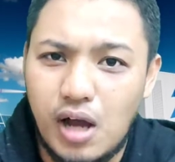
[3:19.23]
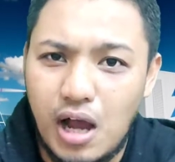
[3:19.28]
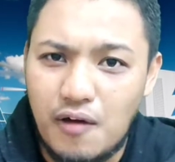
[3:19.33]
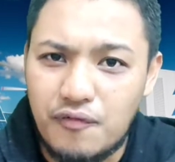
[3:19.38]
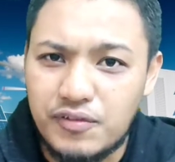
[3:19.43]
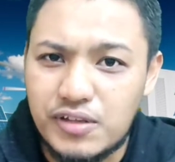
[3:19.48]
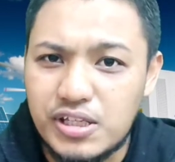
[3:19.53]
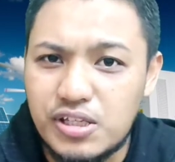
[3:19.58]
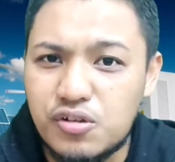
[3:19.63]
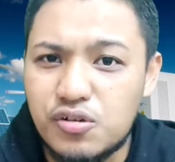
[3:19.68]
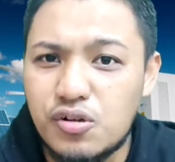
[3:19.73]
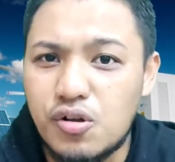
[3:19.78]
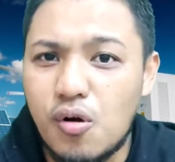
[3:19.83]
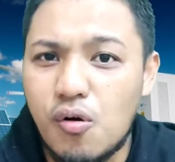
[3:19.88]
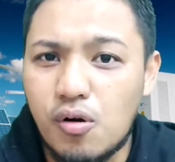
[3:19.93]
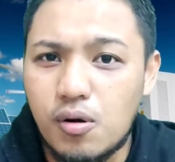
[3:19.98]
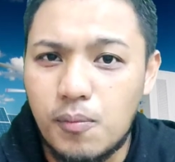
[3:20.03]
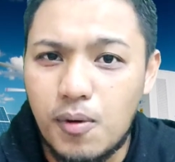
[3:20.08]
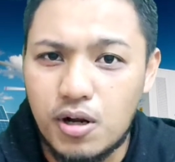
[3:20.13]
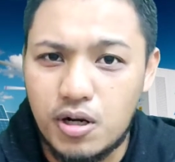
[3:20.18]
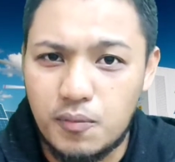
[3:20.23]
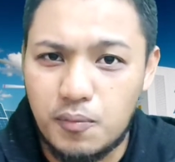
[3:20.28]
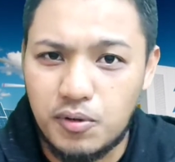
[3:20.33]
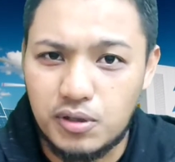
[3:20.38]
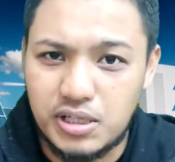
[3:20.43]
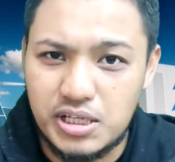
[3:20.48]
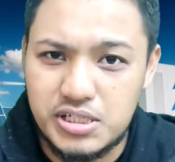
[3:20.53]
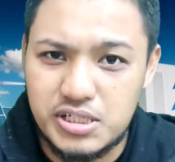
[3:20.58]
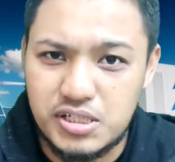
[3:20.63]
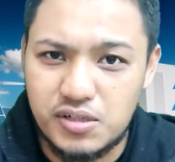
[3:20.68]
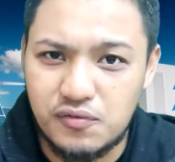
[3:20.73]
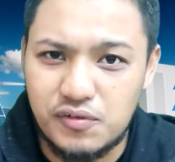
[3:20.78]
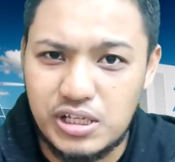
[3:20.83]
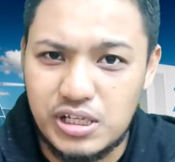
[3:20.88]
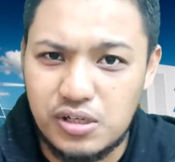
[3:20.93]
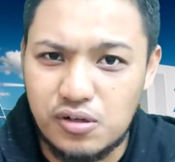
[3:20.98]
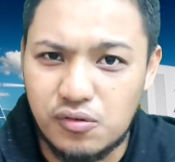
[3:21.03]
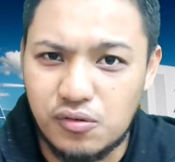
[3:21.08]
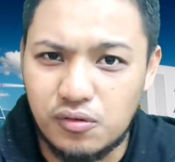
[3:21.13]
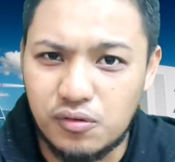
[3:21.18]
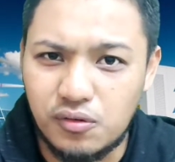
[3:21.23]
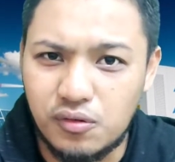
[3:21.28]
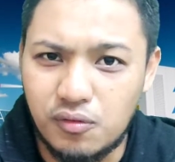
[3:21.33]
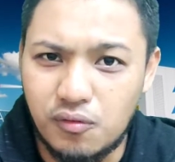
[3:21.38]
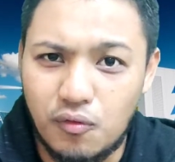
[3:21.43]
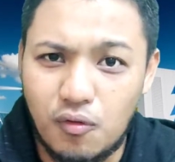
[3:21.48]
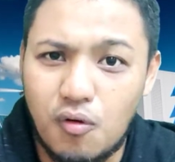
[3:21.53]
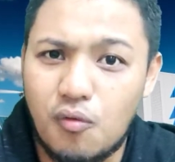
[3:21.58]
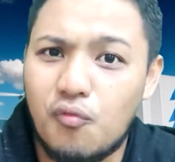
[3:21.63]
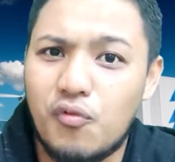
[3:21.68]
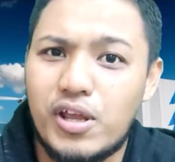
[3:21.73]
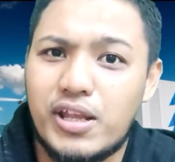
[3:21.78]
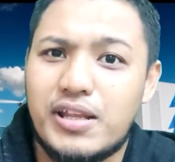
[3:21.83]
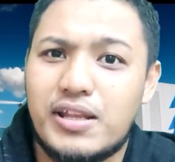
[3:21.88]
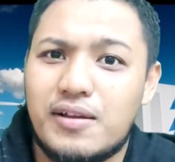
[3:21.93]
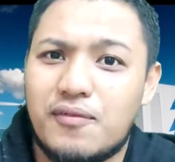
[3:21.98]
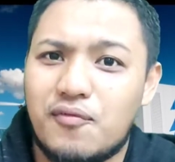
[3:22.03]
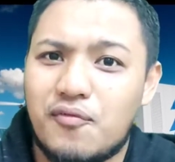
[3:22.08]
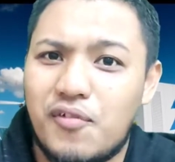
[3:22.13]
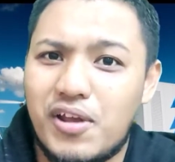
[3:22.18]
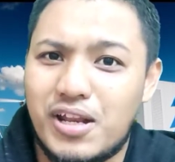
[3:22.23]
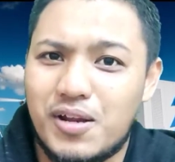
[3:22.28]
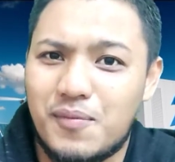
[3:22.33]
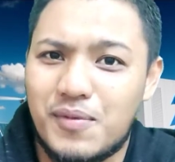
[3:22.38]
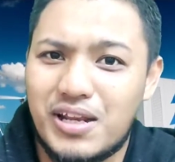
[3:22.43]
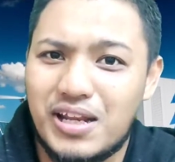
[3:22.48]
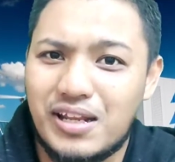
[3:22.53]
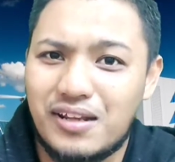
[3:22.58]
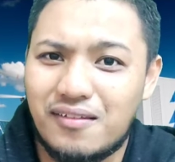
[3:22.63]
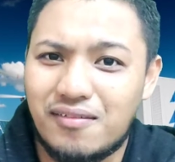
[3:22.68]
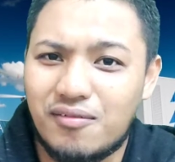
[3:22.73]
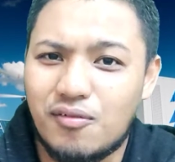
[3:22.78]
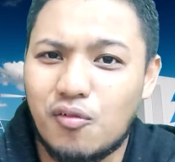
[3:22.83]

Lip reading: After you know about the potential window, wait a minute.